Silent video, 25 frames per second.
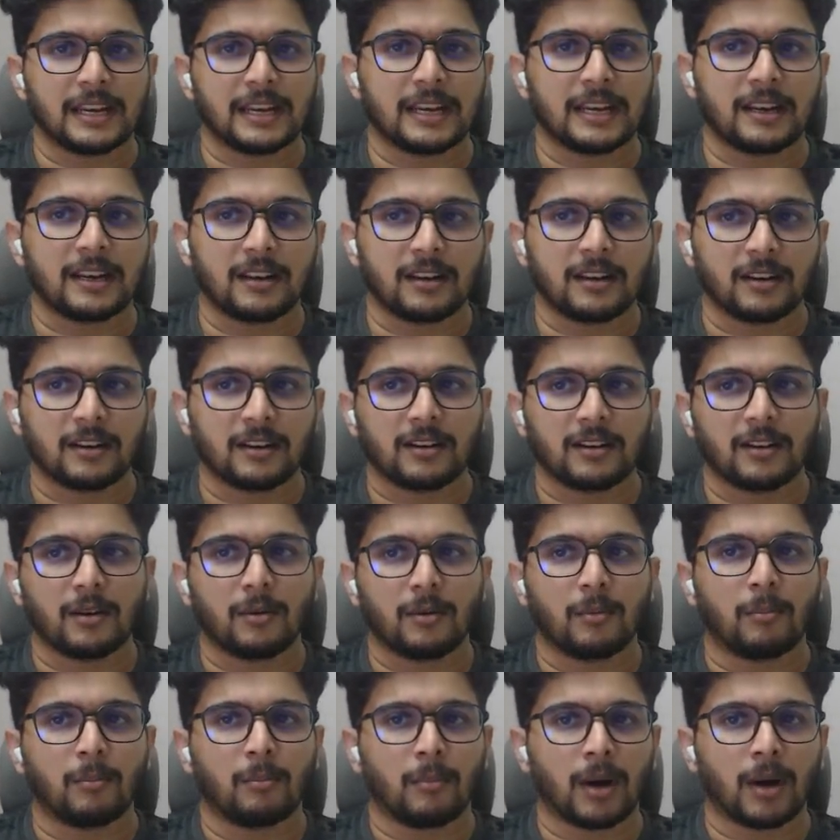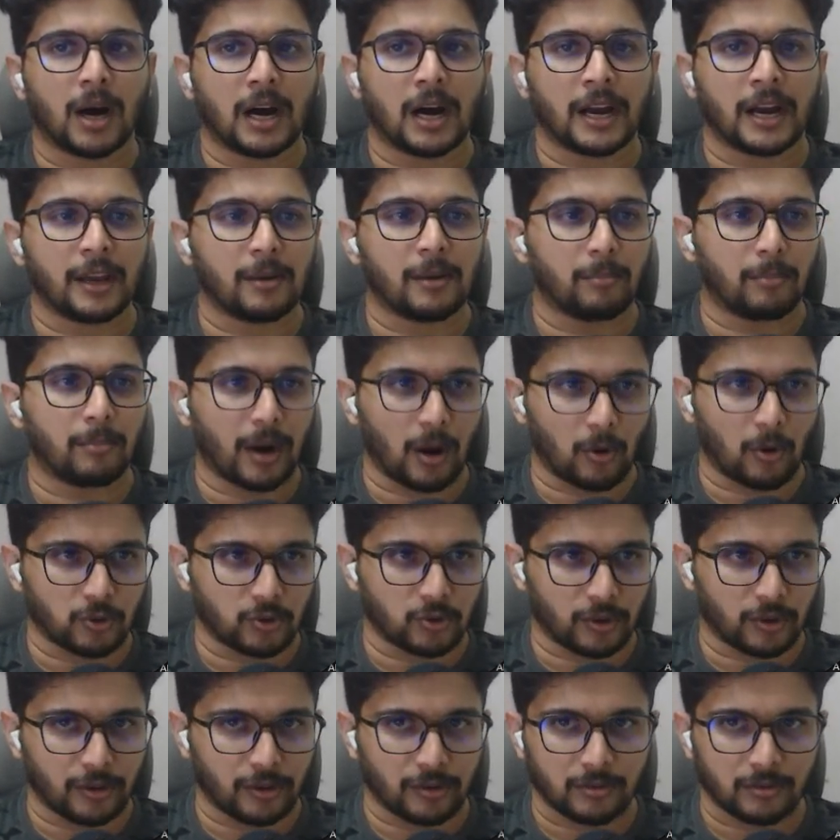in my
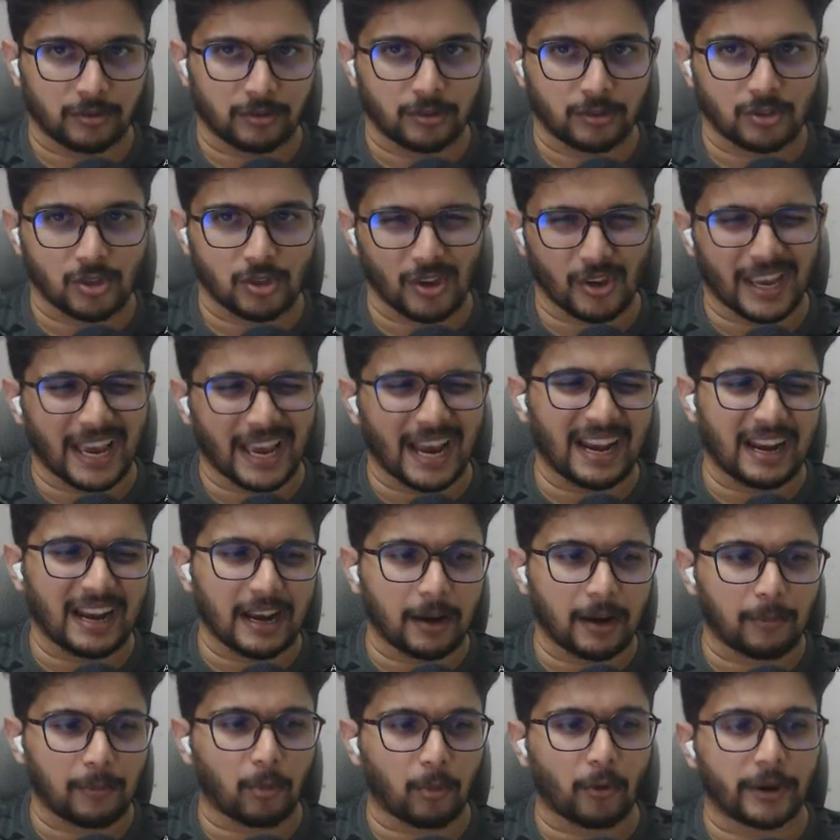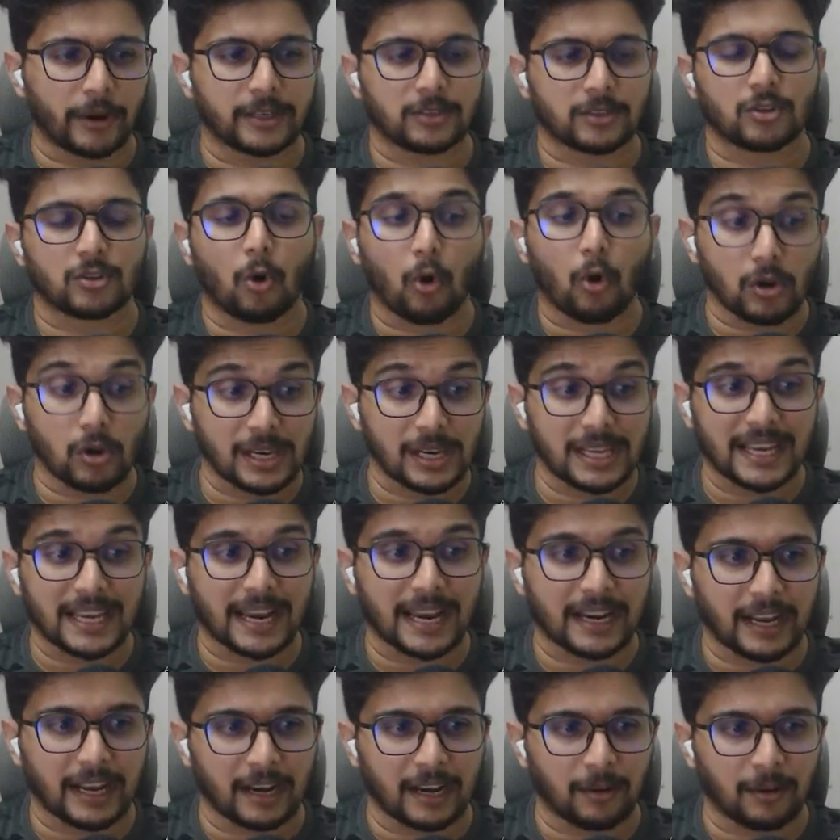browser. So get endpoints, only
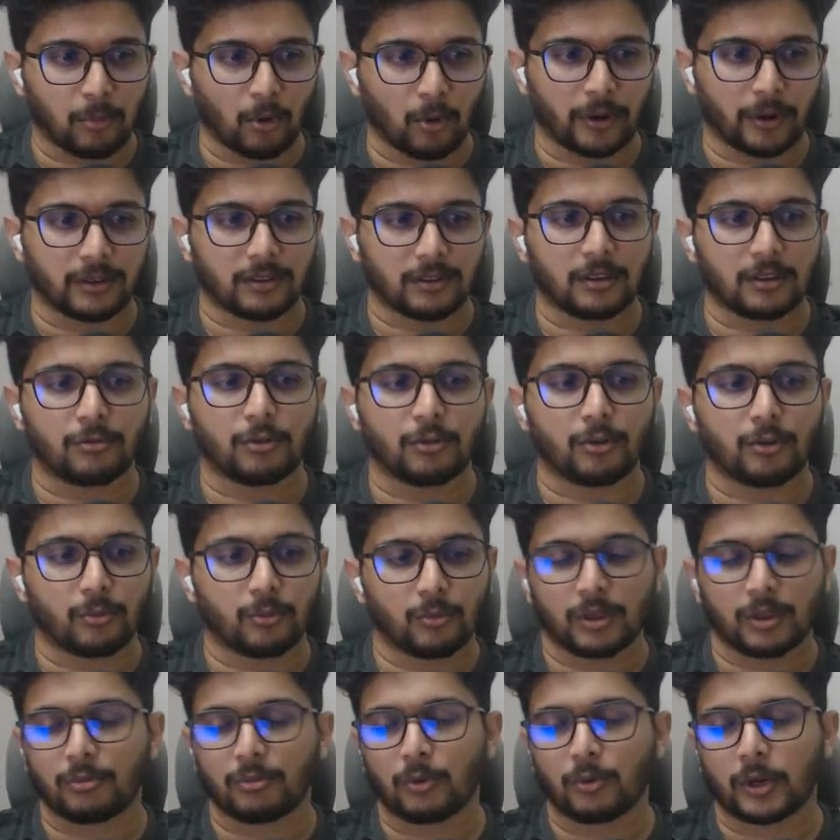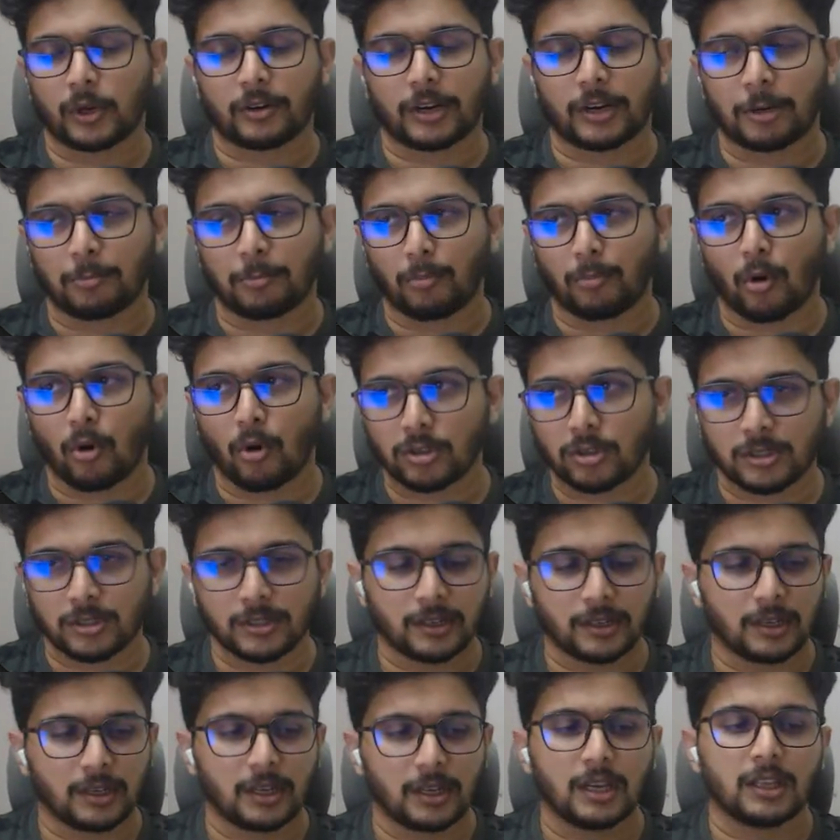get endpoints. If you if you want to run
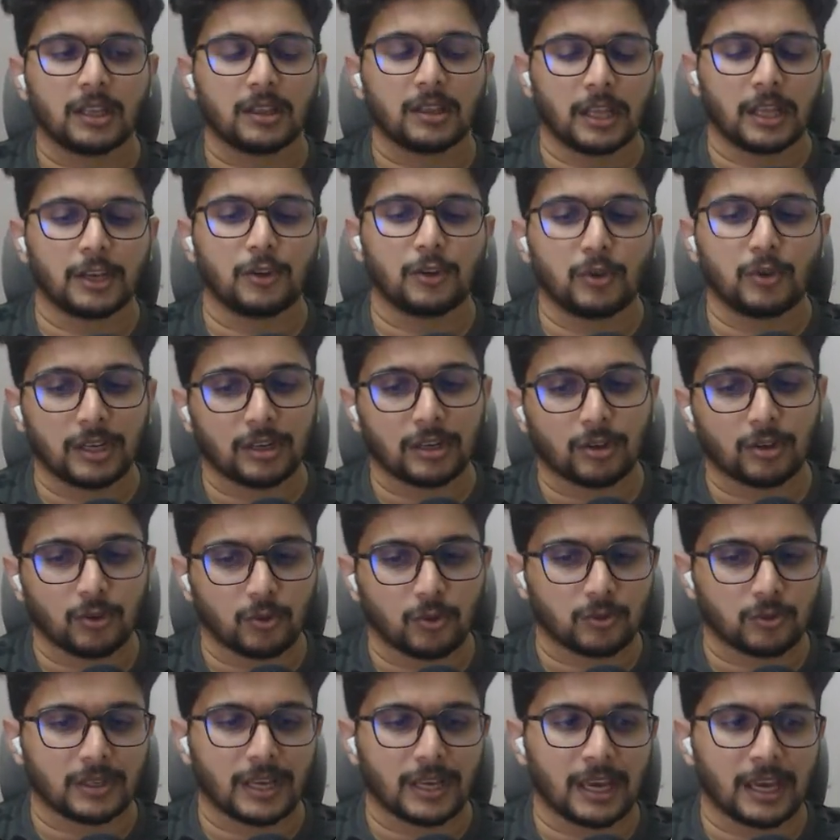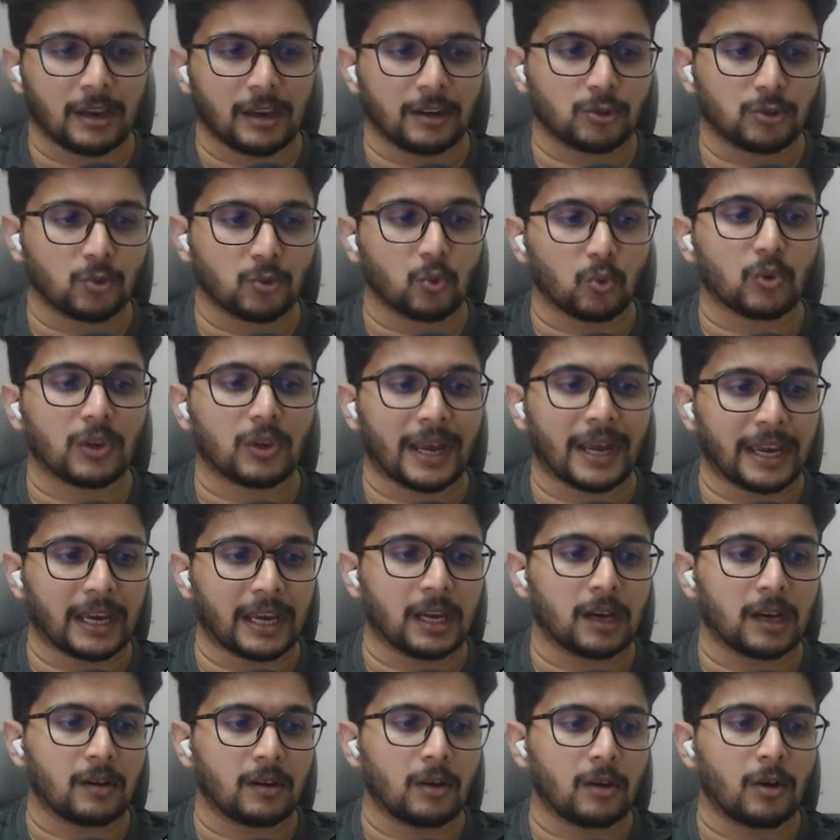post, then you need to use a tool
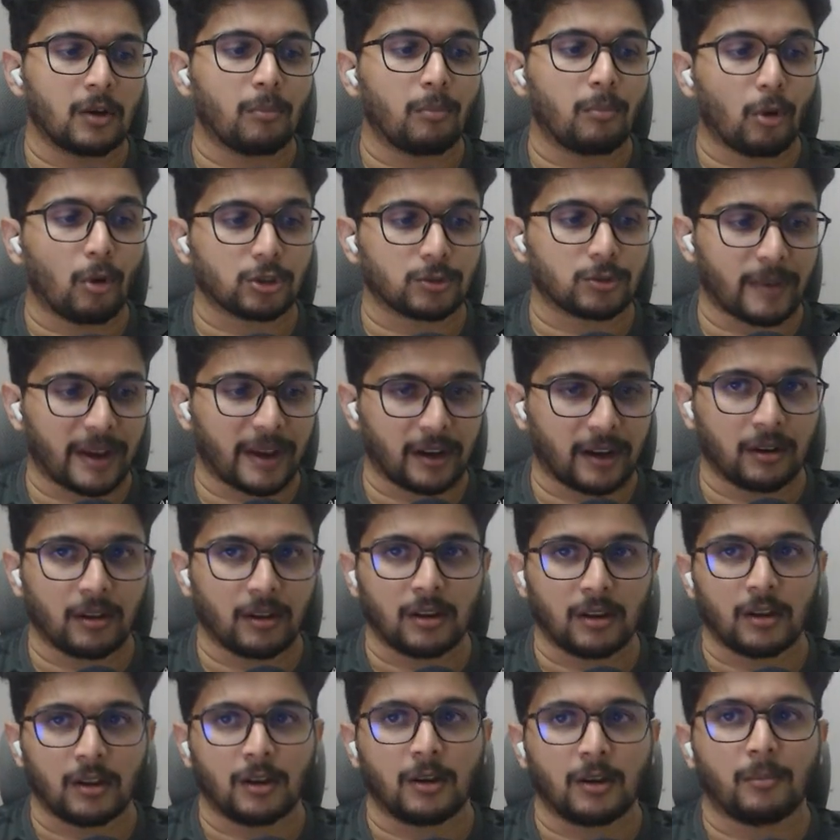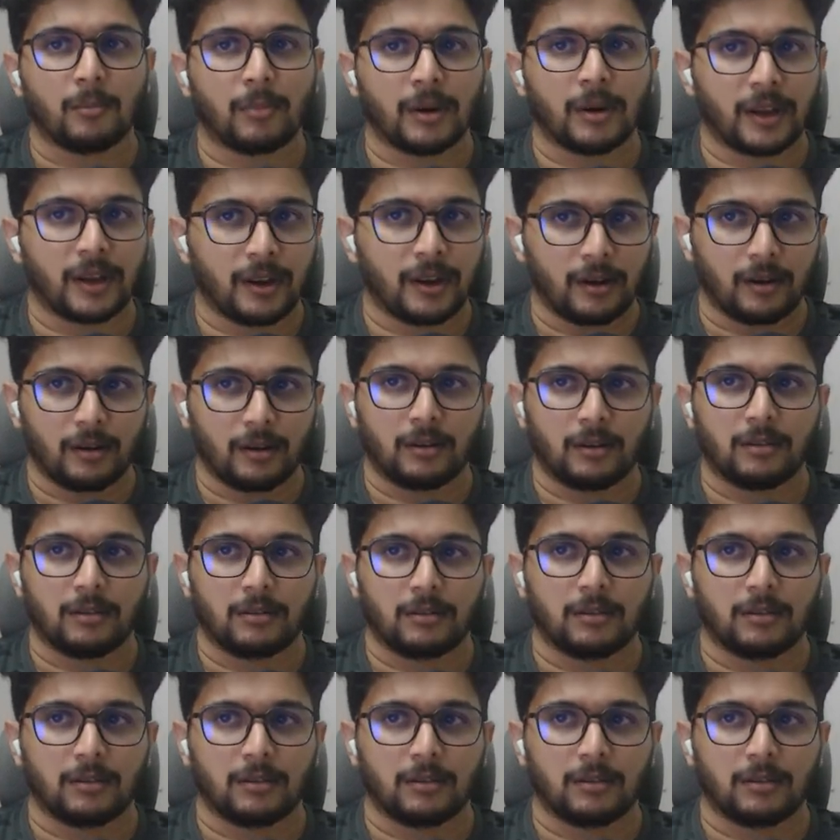like Postman. But